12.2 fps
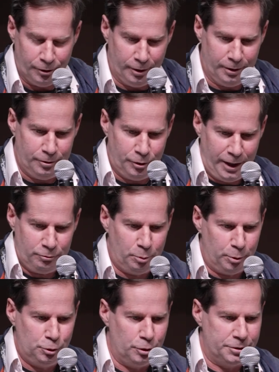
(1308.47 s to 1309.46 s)
You have
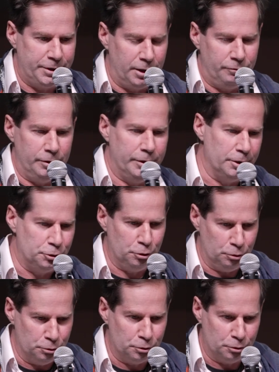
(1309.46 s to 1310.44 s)
to put yourself in their
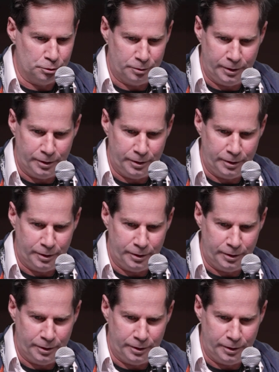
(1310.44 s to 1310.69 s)
shoes